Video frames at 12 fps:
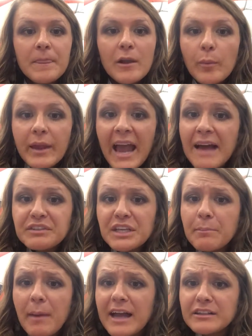We have to get
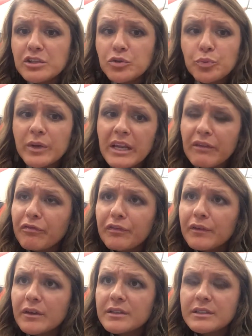back to the reef,
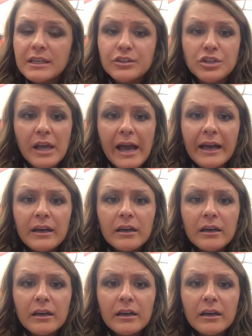said Jack.